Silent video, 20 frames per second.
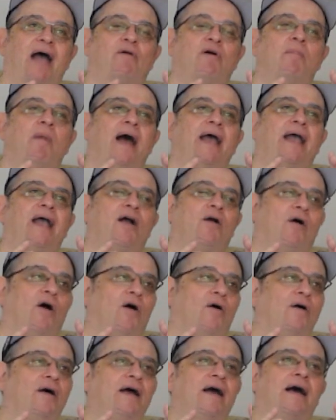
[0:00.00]
die with my
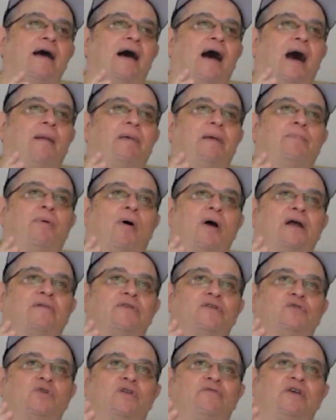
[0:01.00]
hero. I'll be part
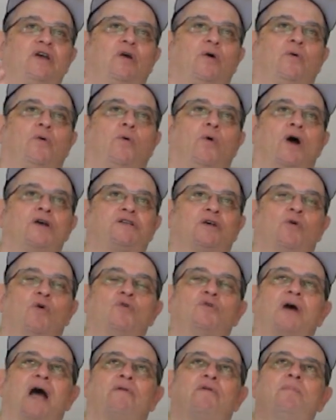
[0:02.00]
of a trivia question.
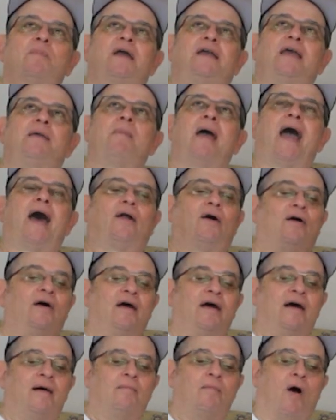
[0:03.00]
Who died with Mickey Mantle?
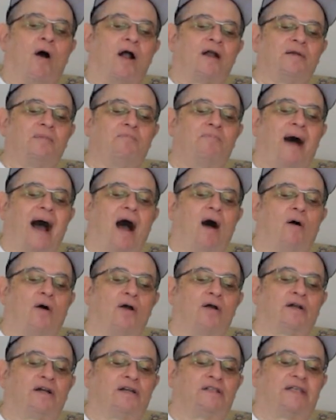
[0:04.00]
Martin,
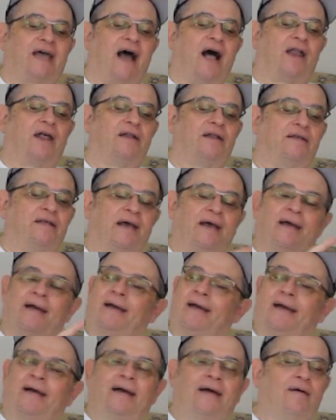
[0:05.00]
Bauer, Cattell, and
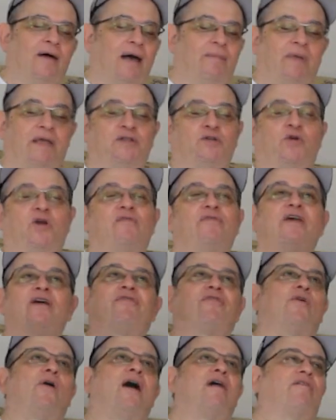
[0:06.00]
I'd be trivia
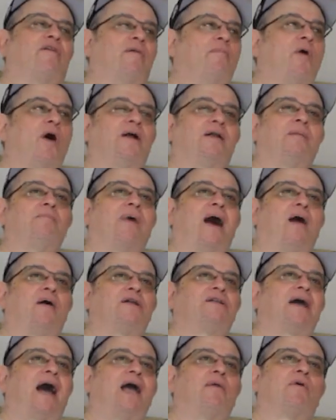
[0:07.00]
forever. Martin and
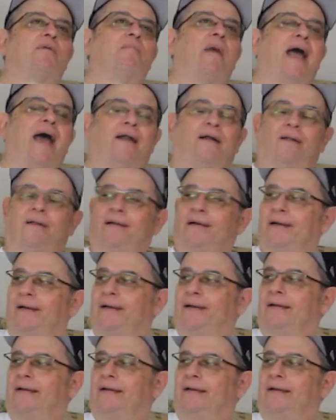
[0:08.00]
Bauer died with Mantle.